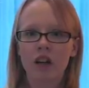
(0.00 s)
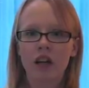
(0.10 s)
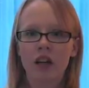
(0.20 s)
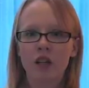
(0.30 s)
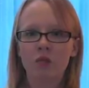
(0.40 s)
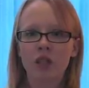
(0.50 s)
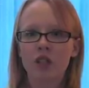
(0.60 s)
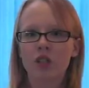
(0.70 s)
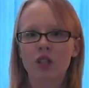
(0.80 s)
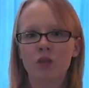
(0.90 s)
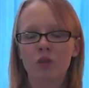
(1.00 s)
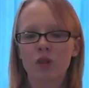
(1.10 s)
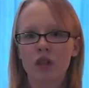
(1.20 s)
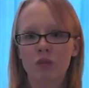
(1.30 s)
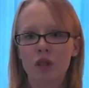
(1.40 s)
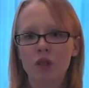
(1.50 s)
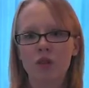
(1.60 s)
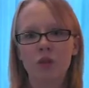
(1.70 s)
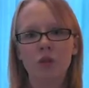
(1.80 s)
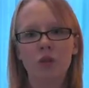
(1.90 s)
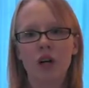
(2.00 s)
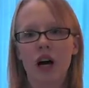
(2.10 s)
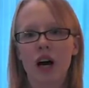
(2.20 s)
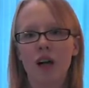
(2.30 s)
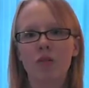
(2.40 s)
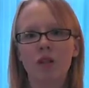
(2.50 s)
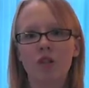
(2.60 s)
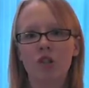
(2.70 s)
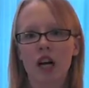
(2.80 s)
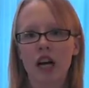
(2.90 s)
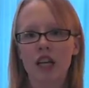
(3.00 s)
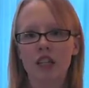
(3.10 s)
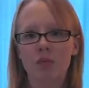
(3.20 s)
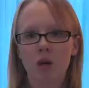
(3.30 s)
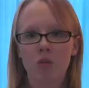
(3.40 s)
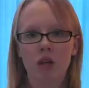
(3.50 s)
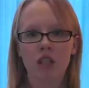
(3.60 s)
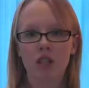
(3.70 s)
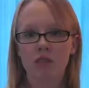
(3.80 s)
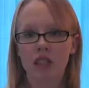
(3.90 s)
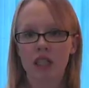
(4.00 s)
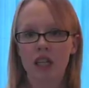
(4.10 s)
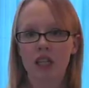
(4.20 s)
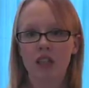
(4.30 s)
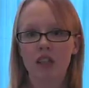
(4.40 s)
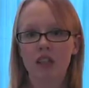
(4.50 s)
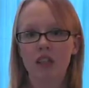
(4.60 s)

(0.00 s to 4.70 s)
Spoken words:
In elementary school and middle school, I would try to make myself sick.